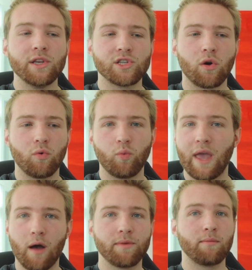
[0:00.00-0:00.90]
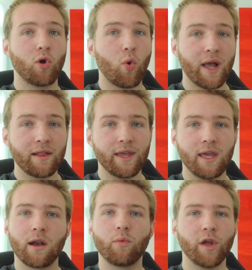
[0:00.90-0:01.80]
So we help them quickly
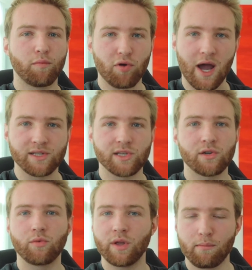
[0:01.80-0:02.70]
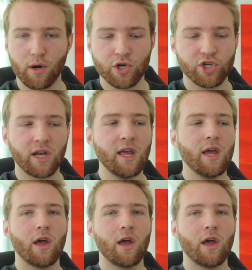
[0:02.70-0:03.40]
get a real processor, a real merchant,